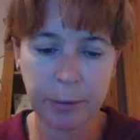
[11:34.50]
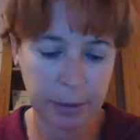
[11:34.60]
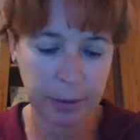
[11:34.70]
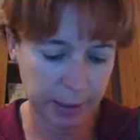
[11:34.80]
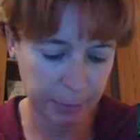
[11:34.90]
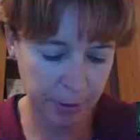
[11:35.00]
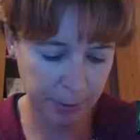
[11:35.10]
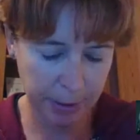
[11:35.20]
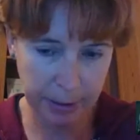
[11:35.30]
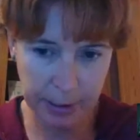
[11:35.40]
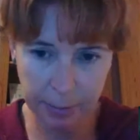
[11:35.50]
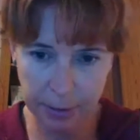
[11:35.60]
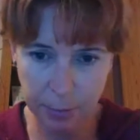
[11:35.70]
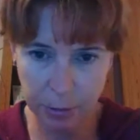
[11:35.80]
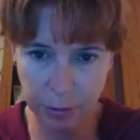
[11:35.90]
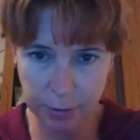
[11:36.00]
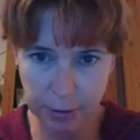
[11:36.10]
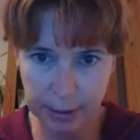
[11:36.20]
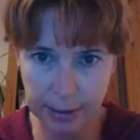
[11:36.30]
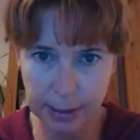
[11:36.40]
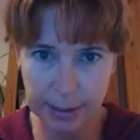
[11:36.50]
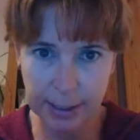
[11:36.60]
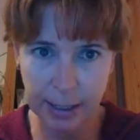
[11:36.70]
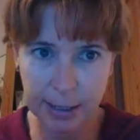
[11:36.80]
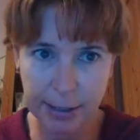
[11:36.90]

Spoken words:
so some of the modules it's